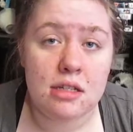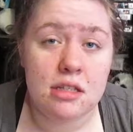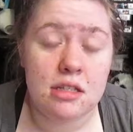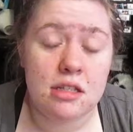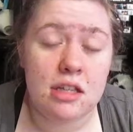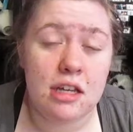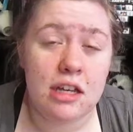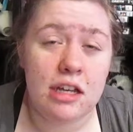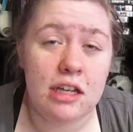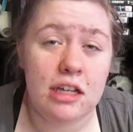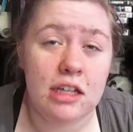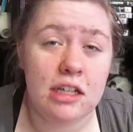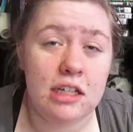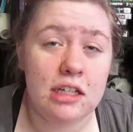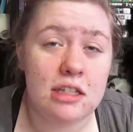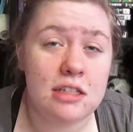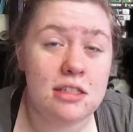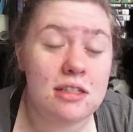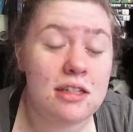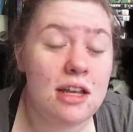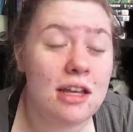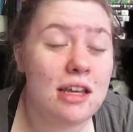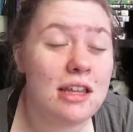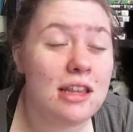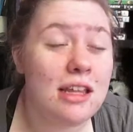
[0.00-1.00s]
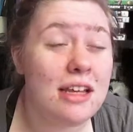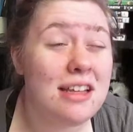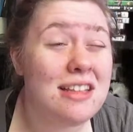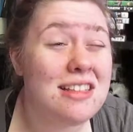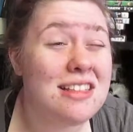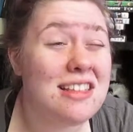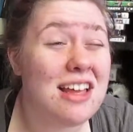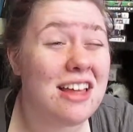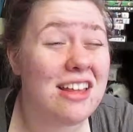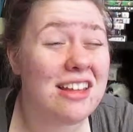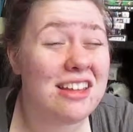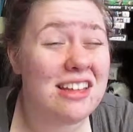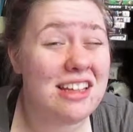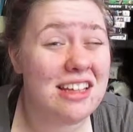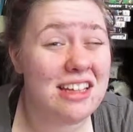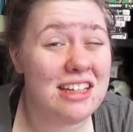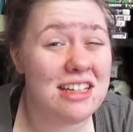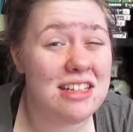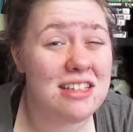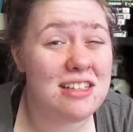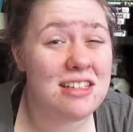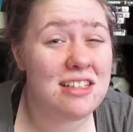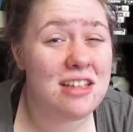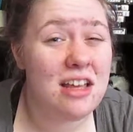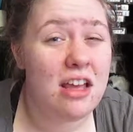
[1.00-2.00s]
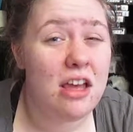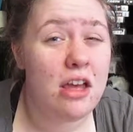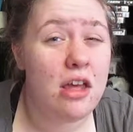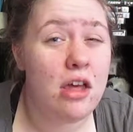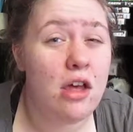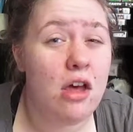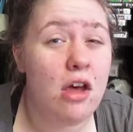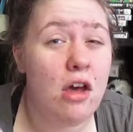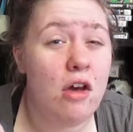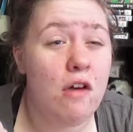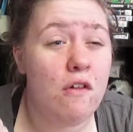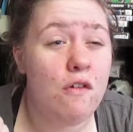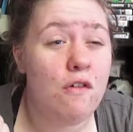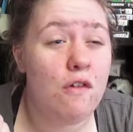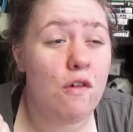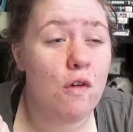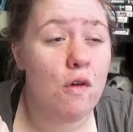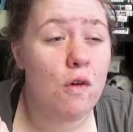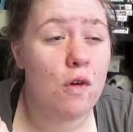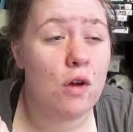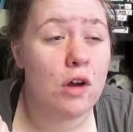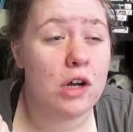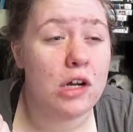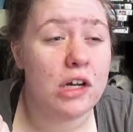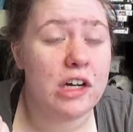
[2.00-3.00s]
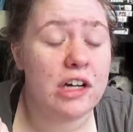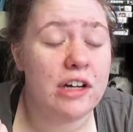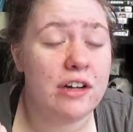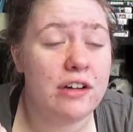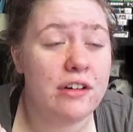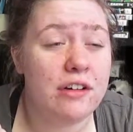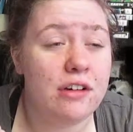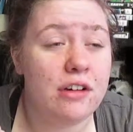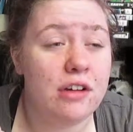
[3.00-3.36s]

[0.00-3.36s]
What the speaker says: they say they sell these for